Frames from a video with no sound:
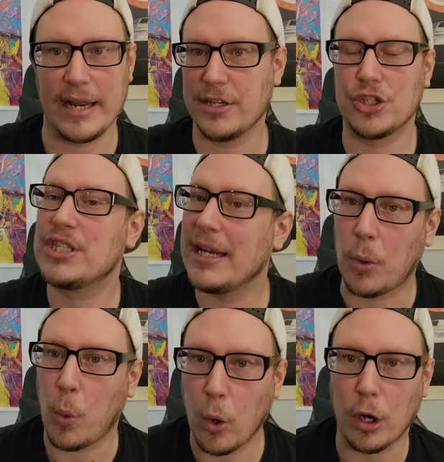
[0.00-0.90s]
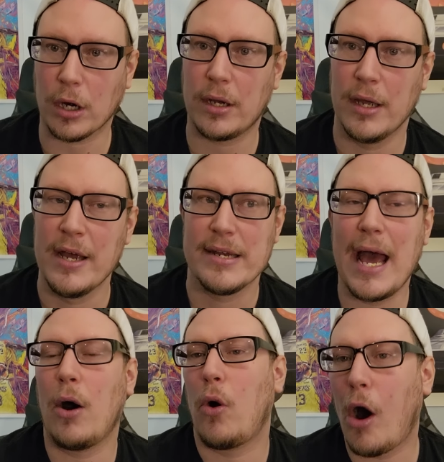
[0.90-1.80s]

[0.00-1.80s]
And it just didn't work. Now,